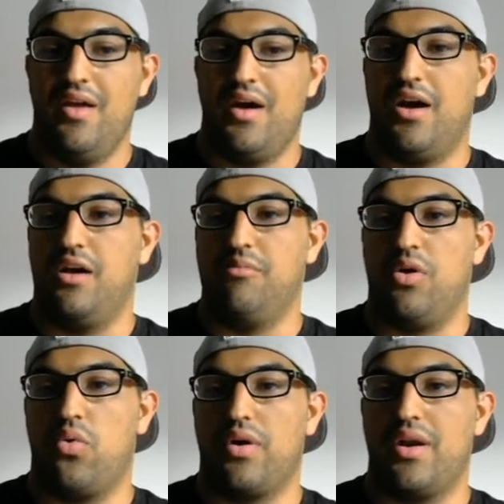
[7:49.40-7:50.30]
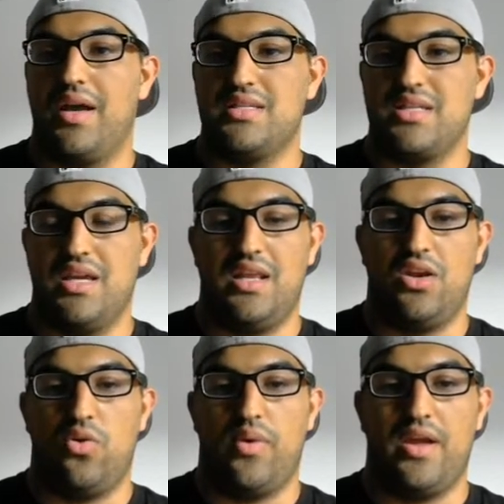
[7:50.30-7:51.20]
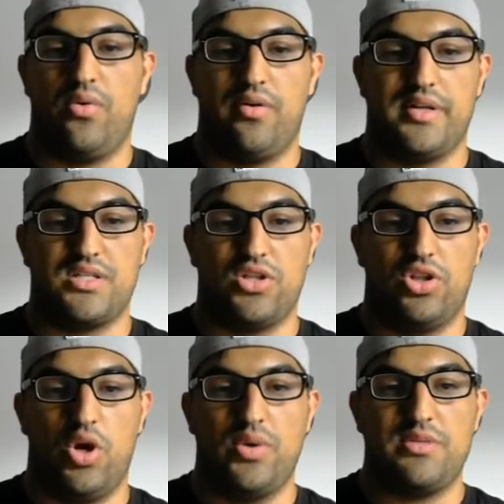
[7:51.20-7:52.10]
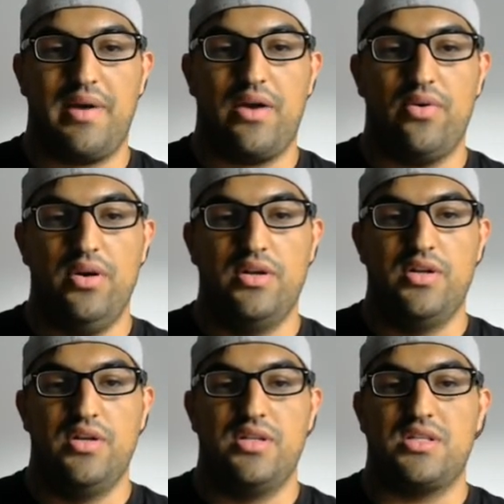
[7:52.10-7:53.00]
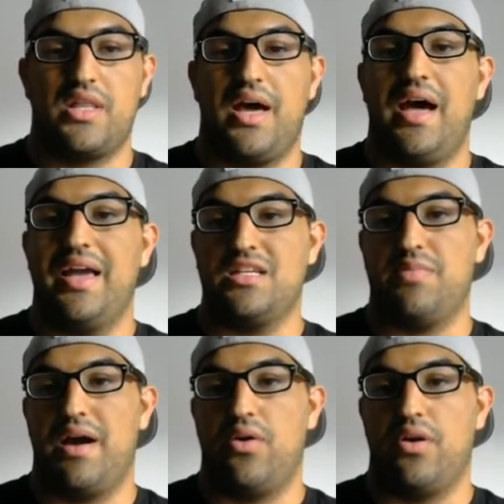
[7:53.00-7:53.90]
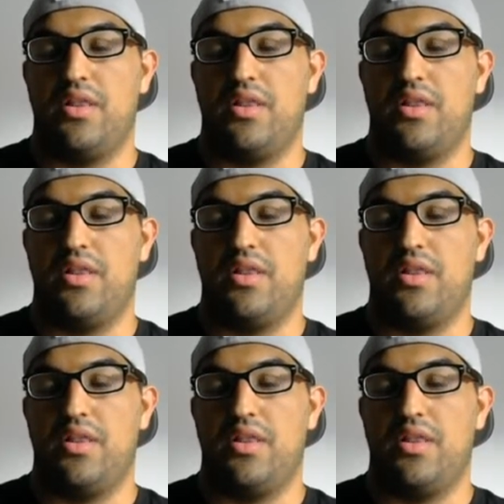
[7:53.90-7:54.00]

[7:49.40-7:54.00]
now, organizing it in a way where it's the lowest power to the highest power.